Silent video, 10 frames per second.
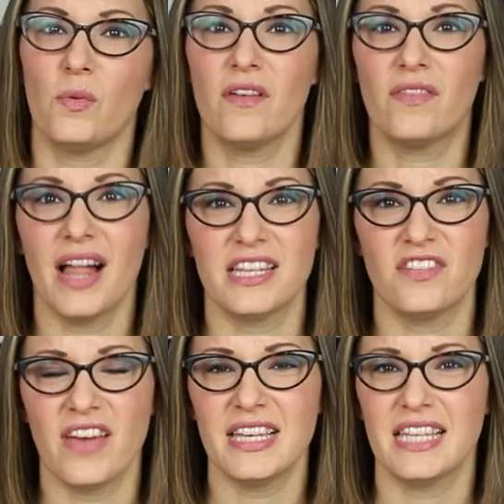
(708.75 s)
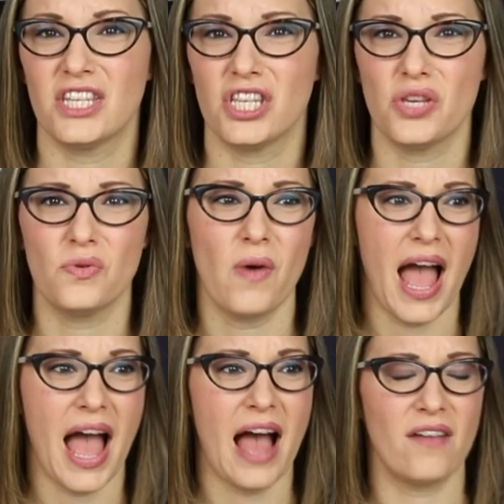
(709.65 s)
We have glass vases, you
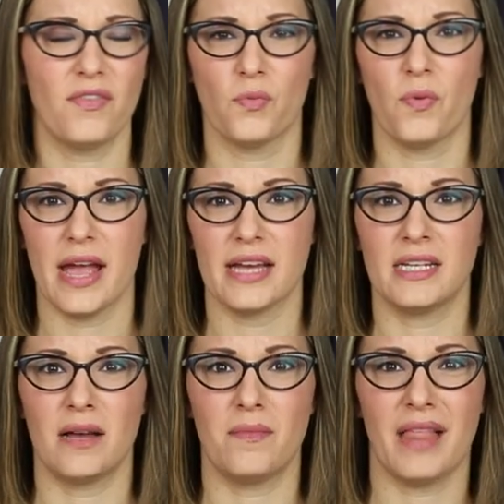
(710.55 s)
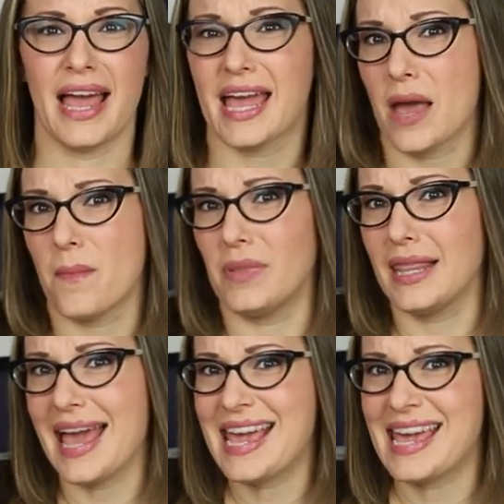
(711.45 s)
have random like
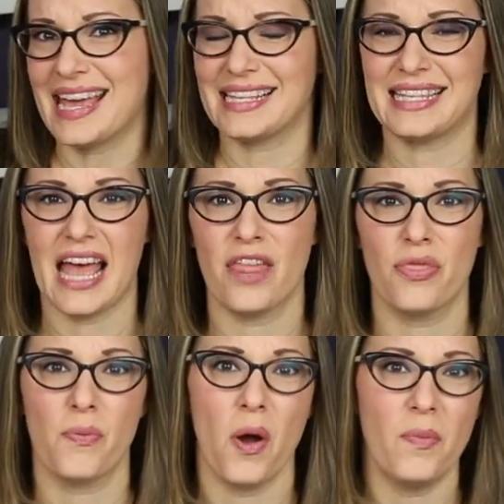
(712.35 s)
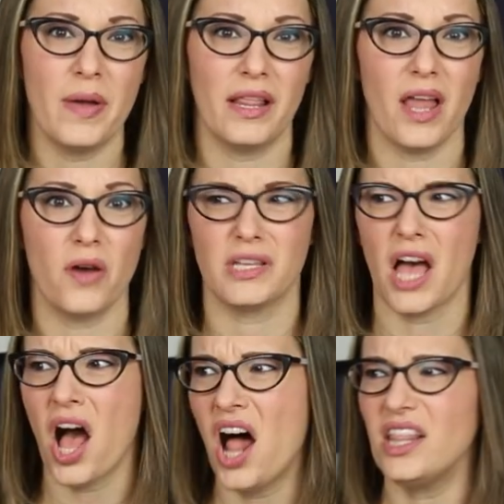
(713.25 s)
blankets and throw pillows,
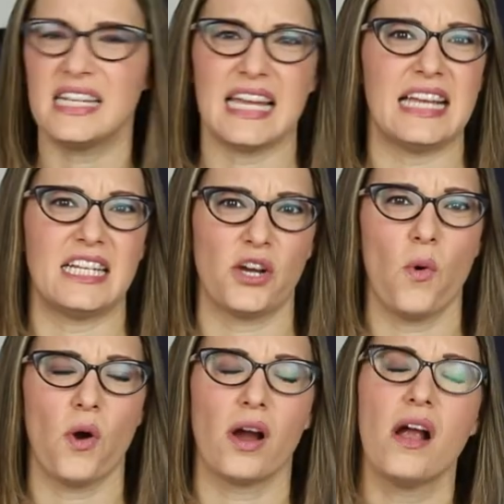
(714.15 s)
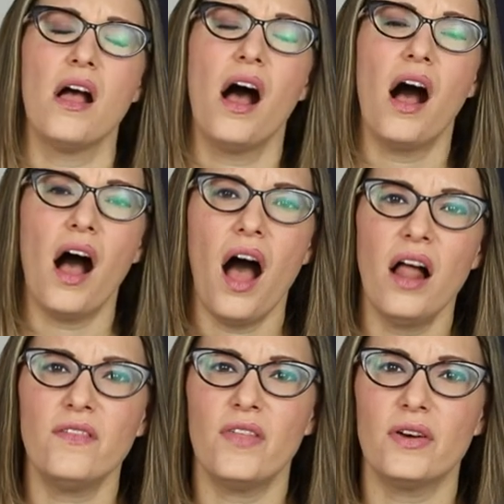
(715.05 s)
holiday decor.
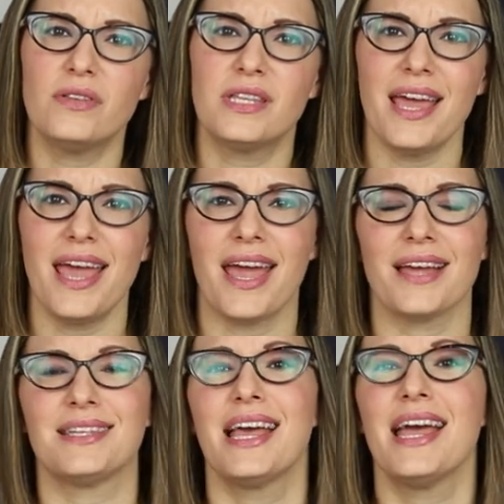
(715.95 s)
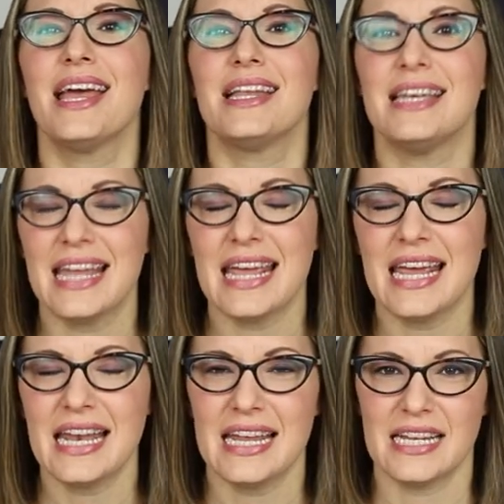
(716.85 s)
All of those things
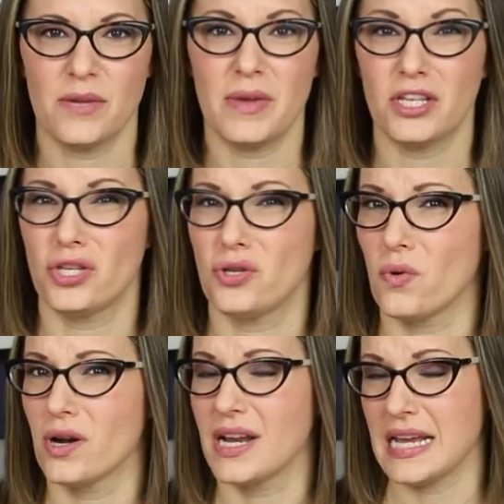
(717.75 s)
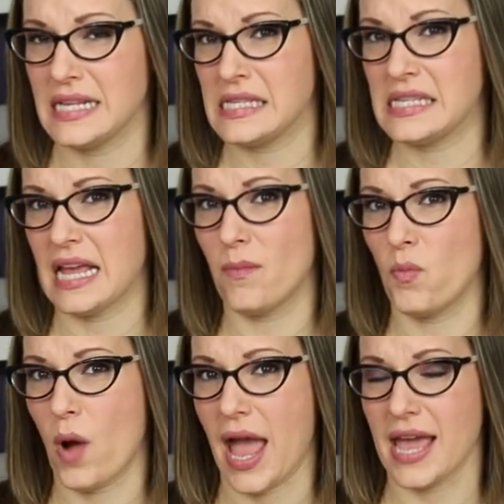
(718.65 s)
need to be stored in some
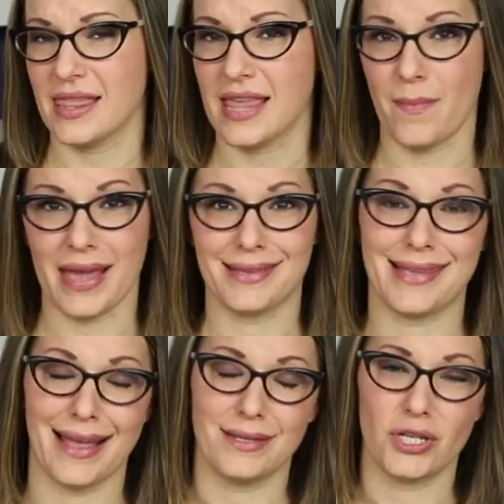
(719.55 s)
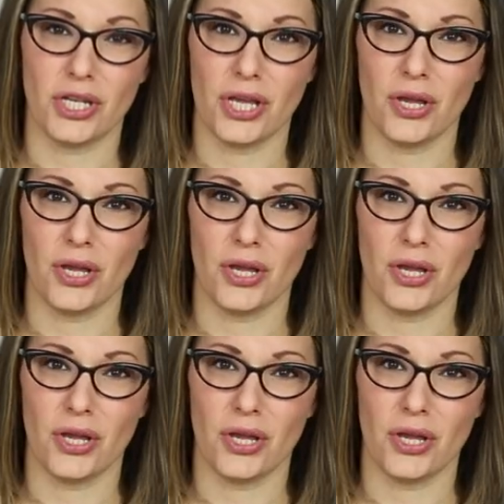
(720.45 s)
way that makes sense to